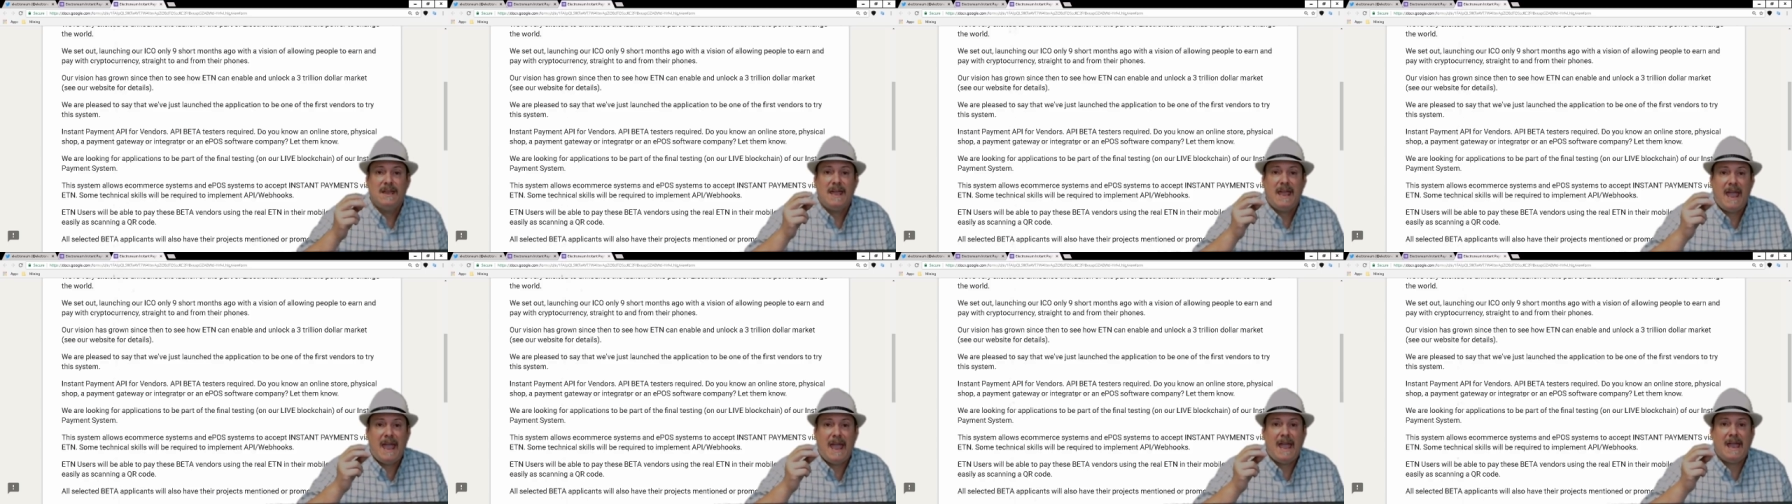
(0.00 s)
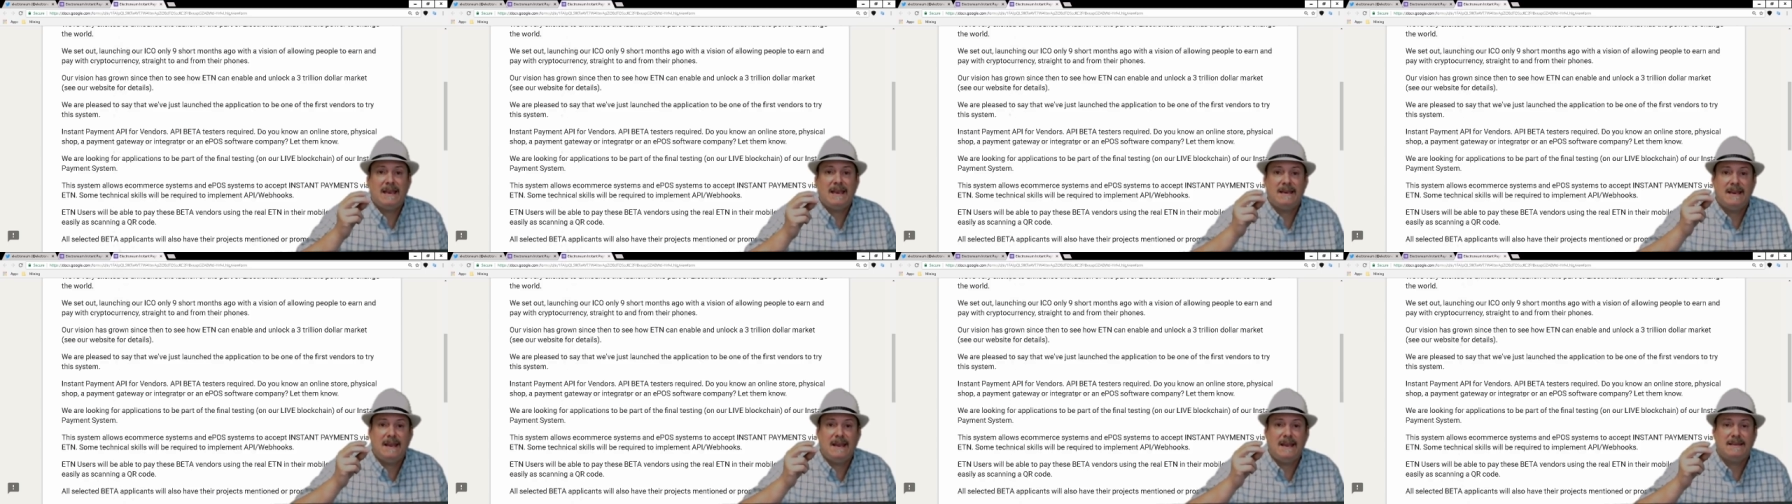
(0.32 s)

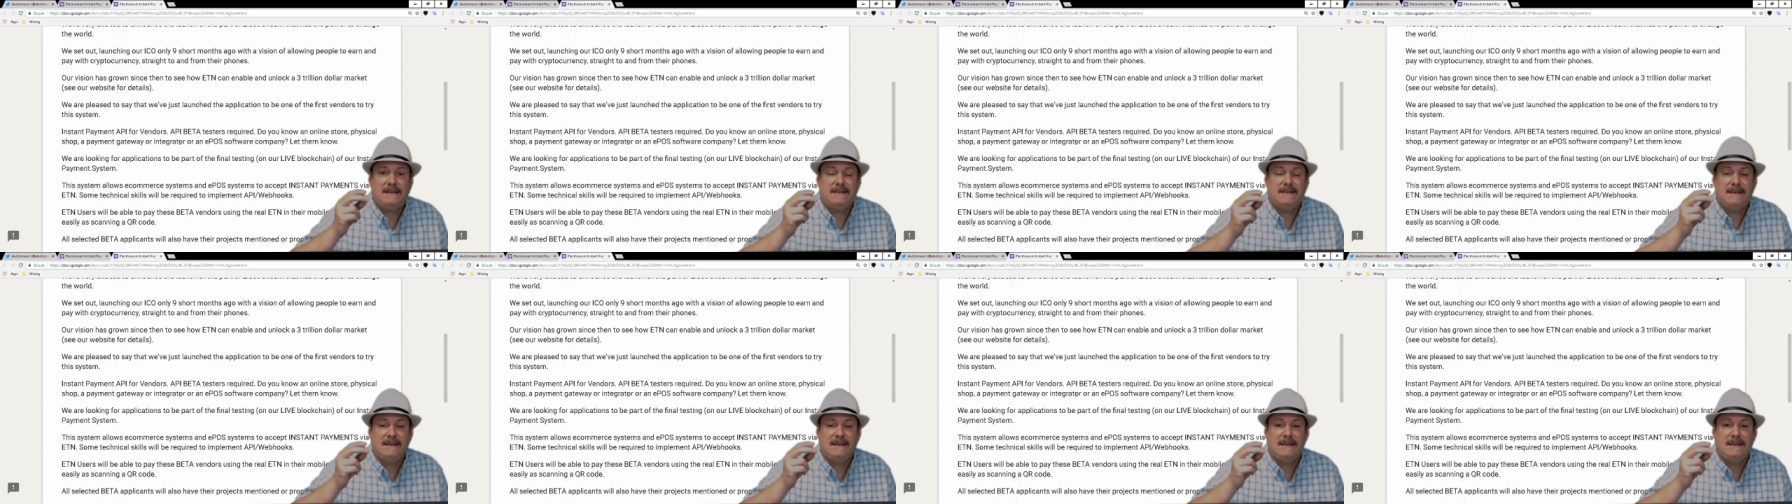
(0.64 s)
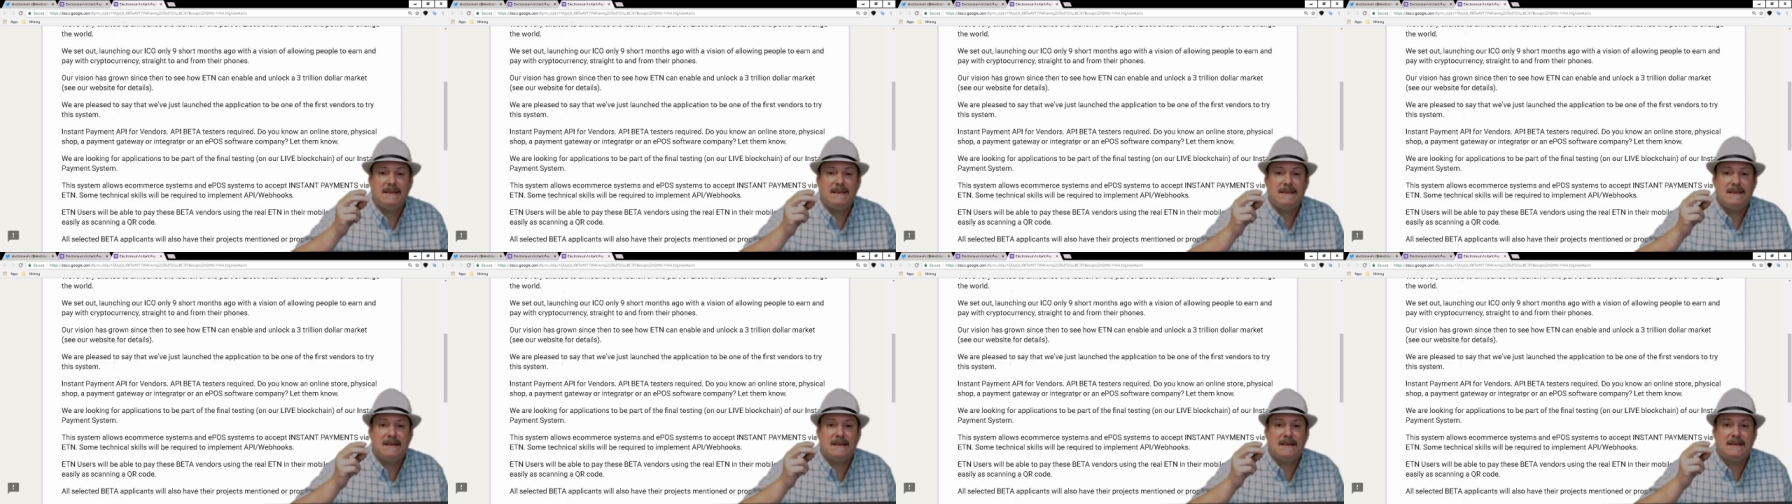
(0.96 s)
and at
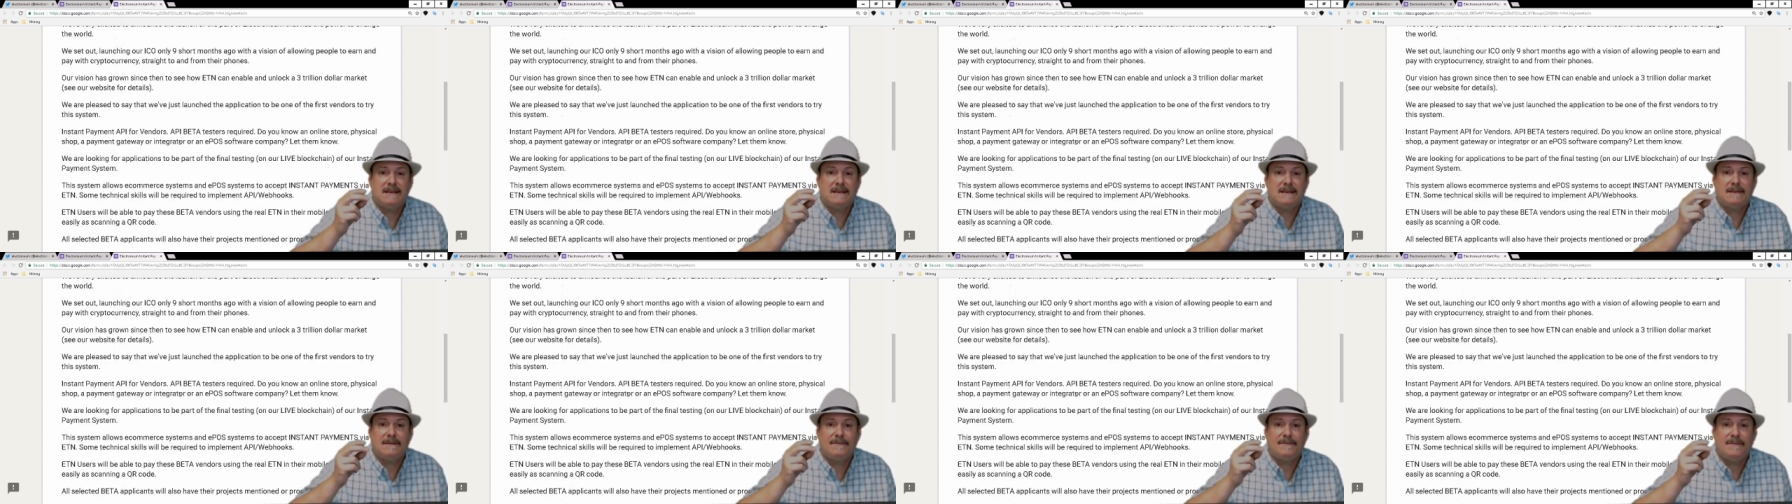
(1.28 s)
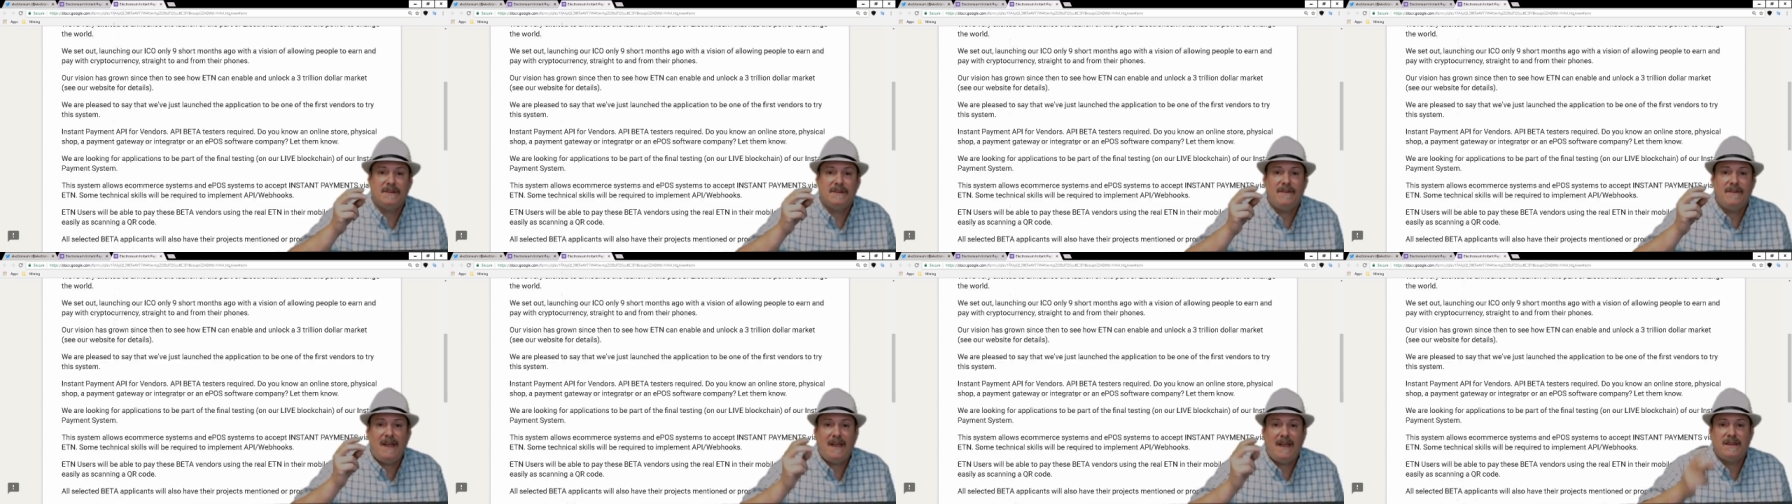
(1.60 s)
the
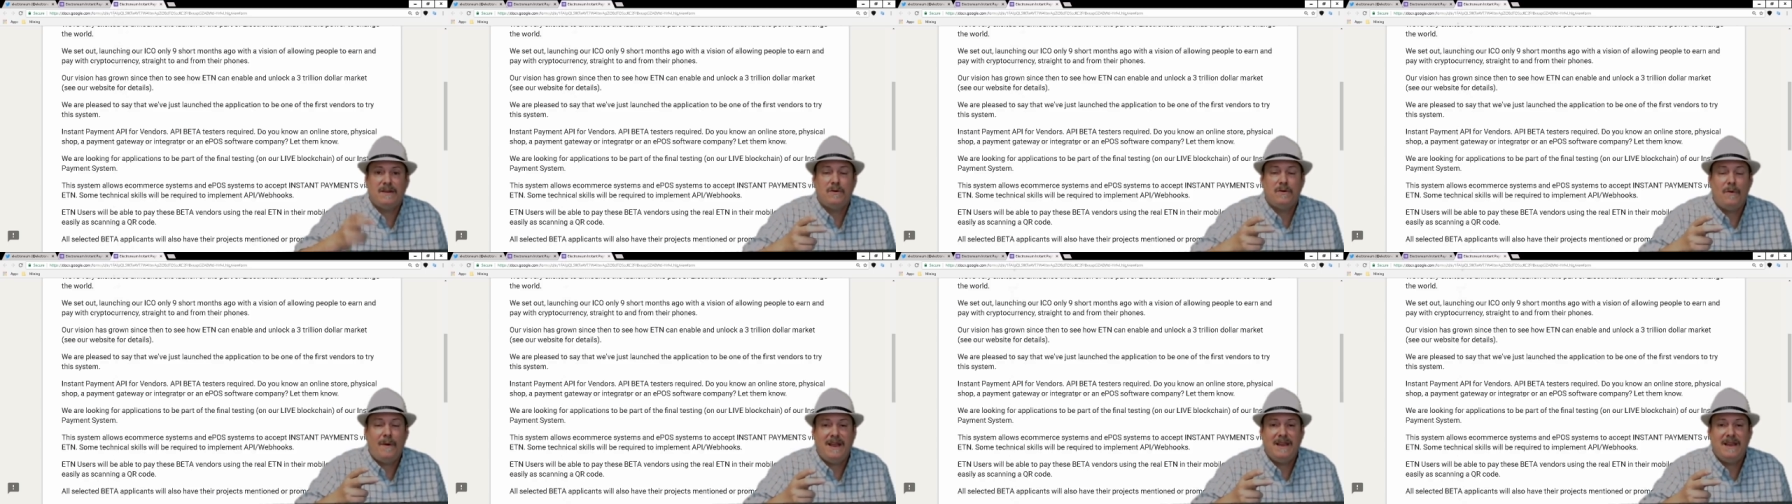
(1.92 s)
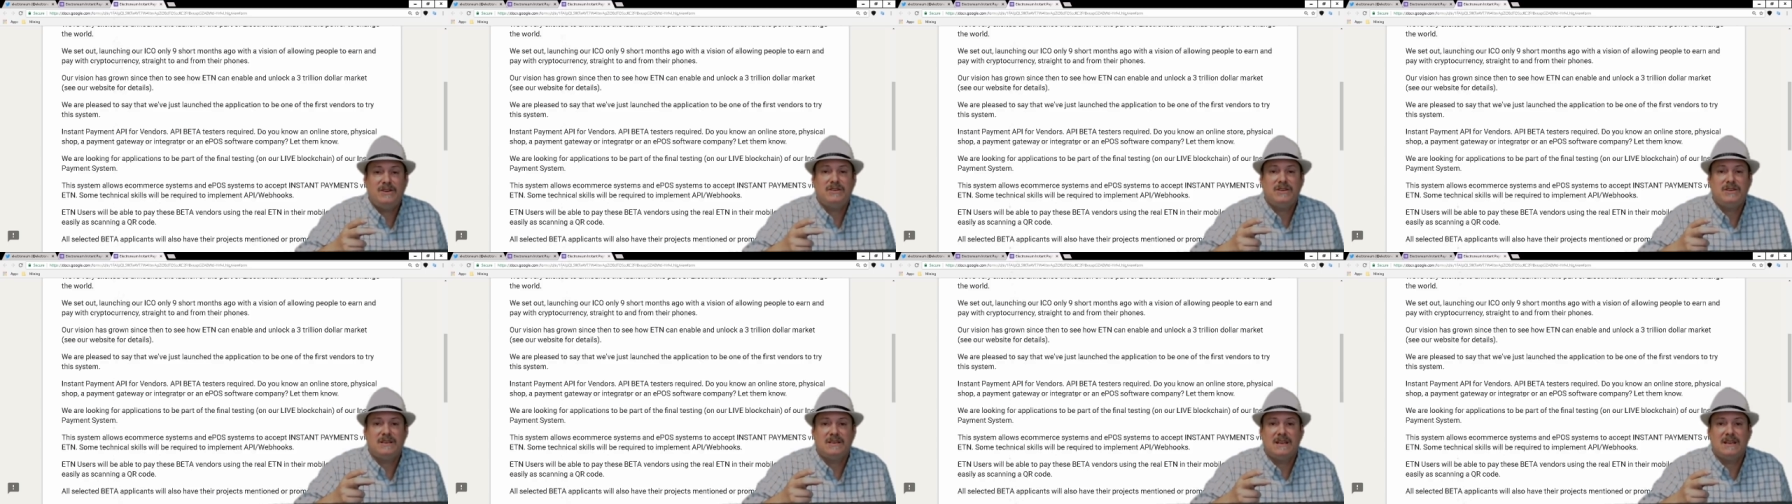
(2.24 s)
uh,
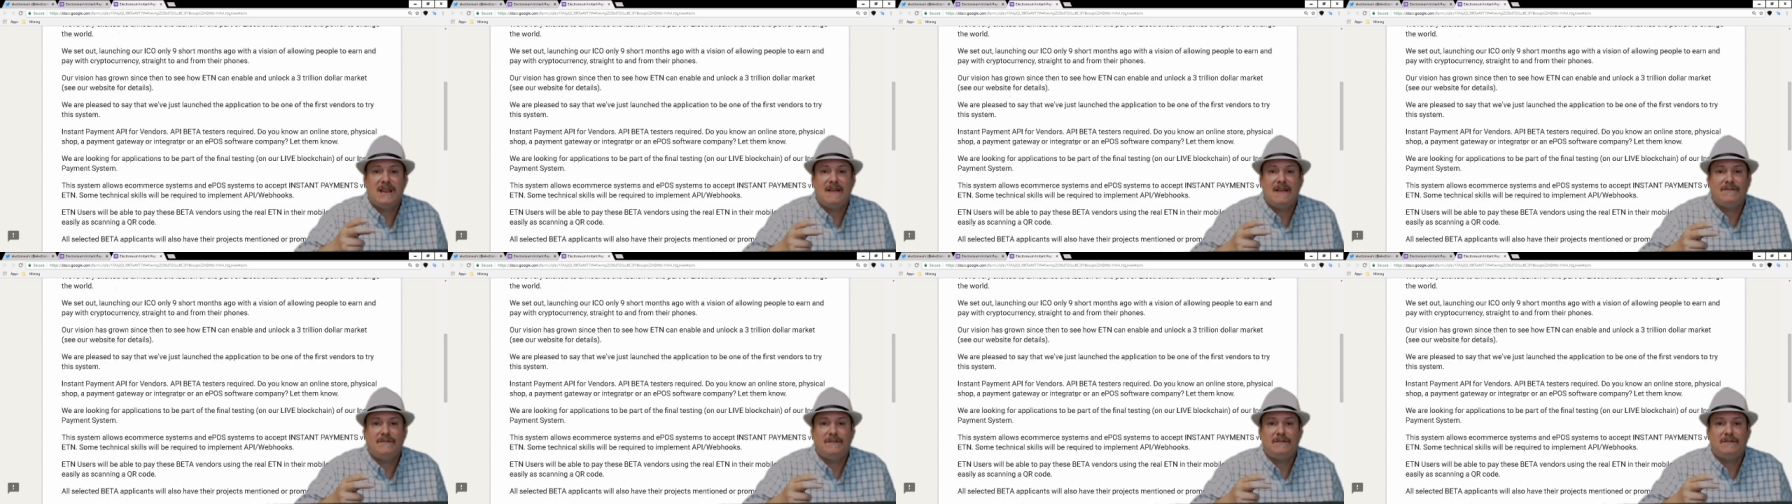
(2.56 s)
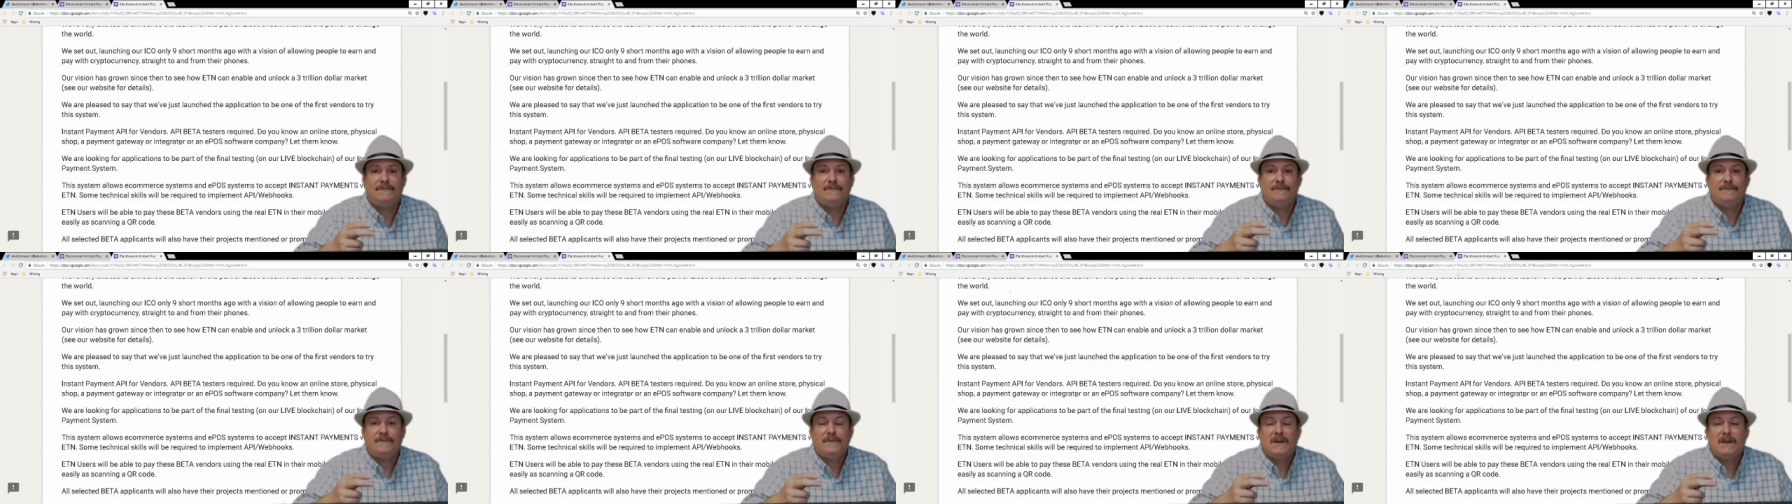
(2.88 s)
evaluation level,